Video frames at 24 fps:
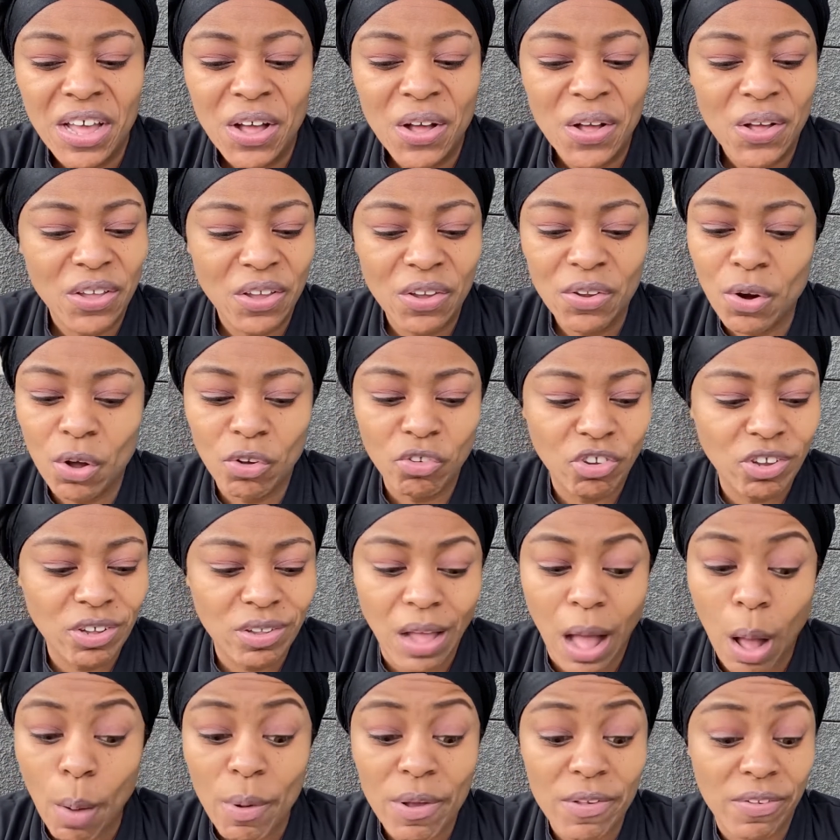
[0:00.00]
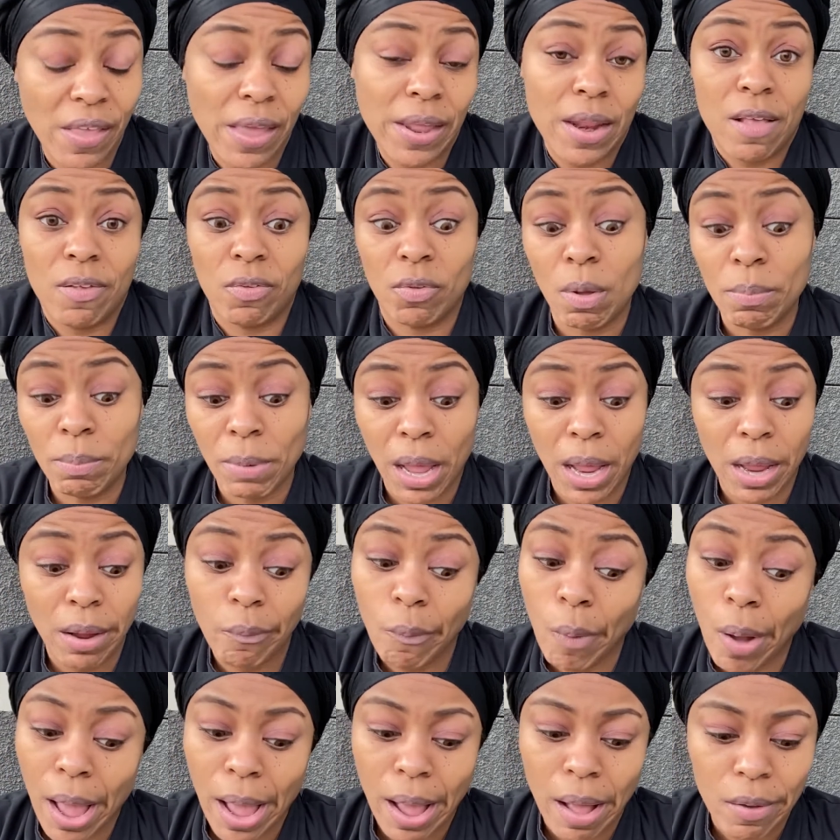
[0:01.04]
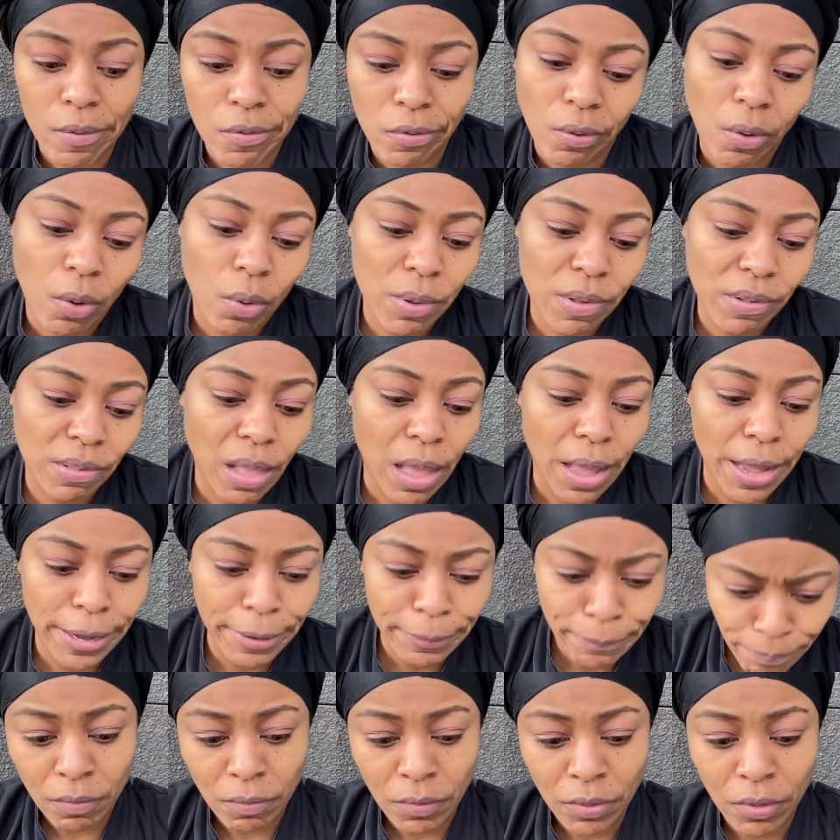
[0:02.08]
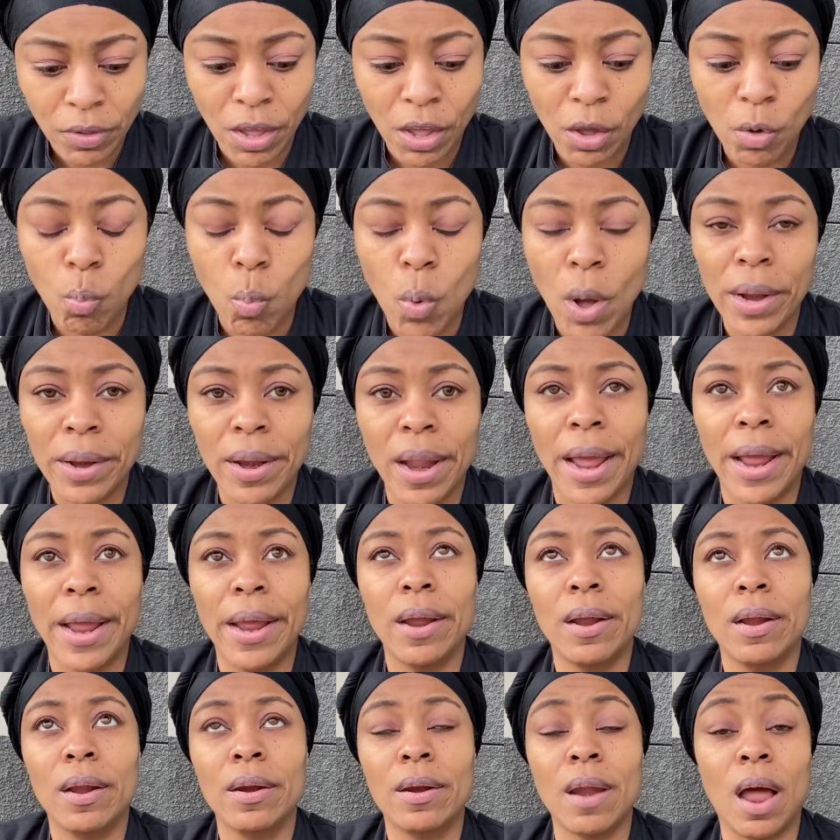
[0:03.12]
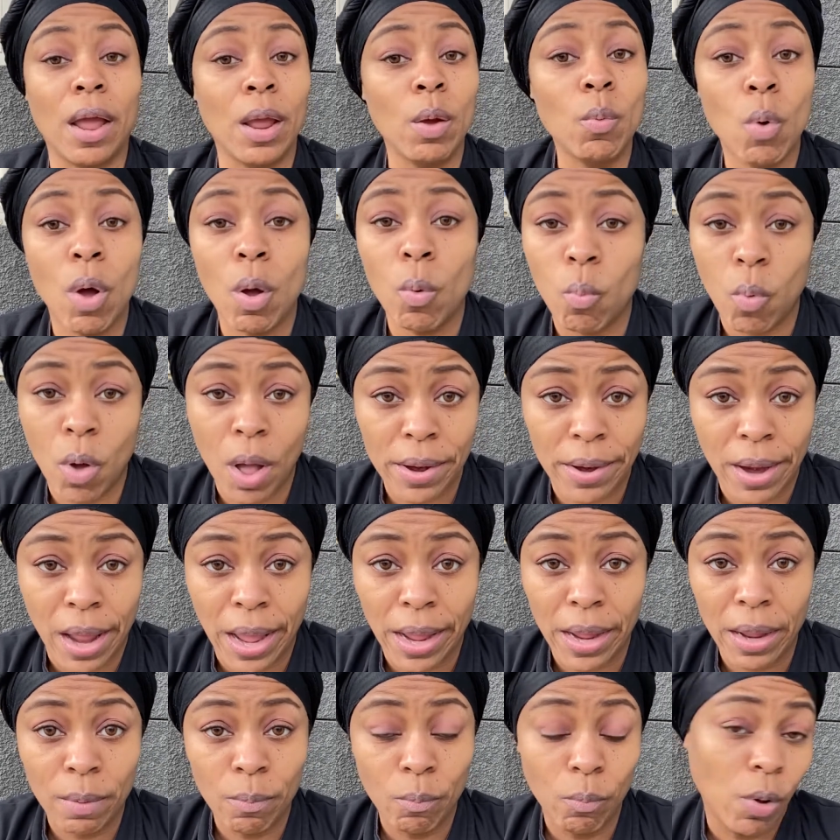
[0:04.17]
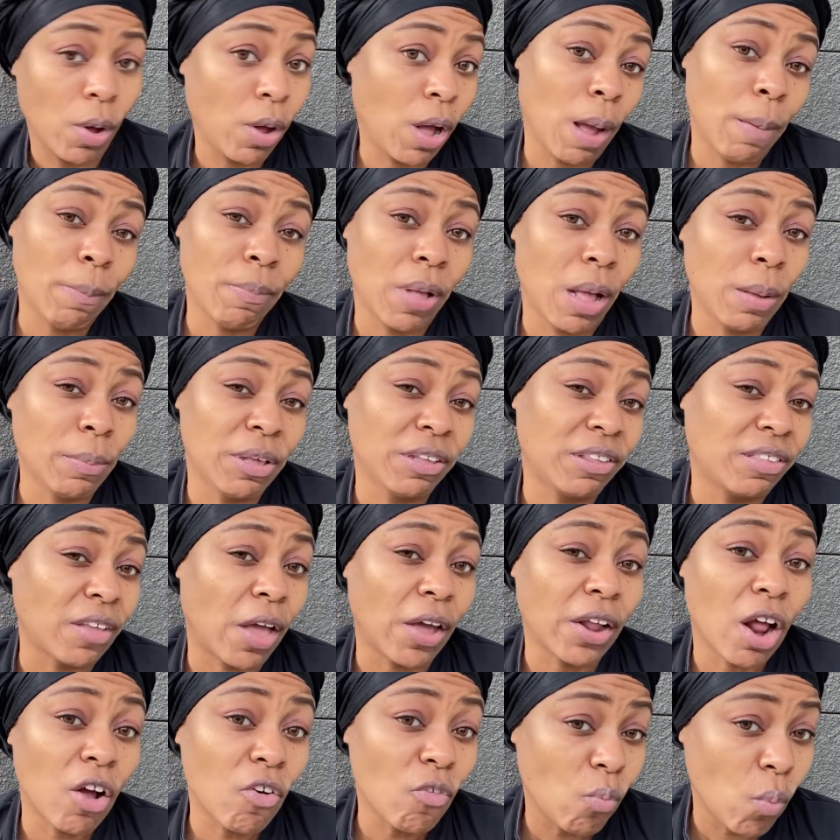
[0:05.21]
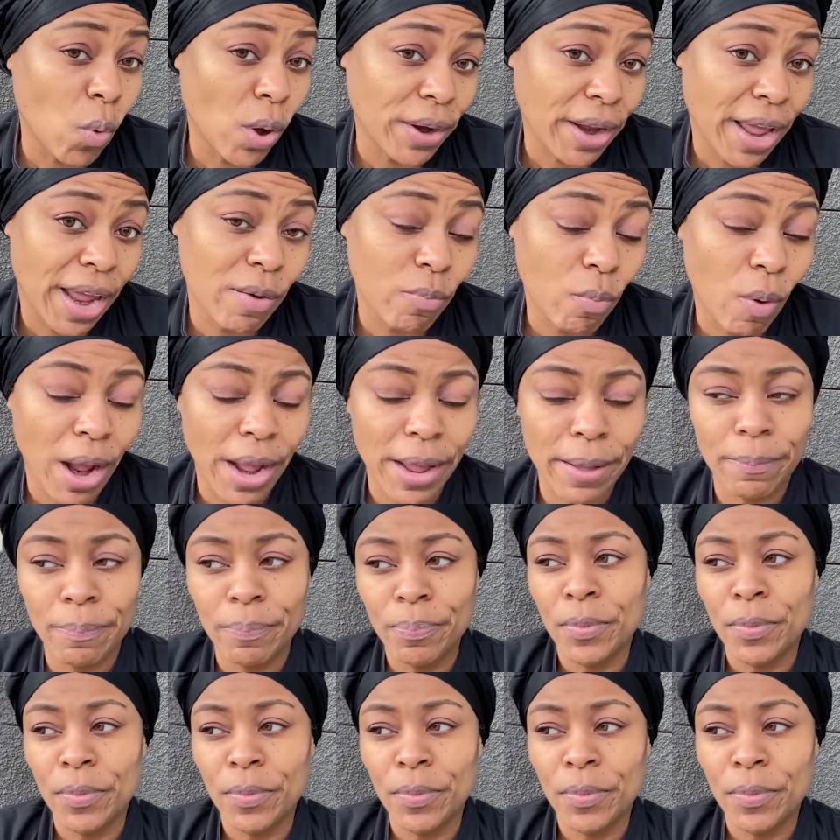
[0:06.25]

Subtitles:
You know, she'd always say that. So I'm like, wow. So it's like, then one night, now it wasn't one night, but it started off one night, right?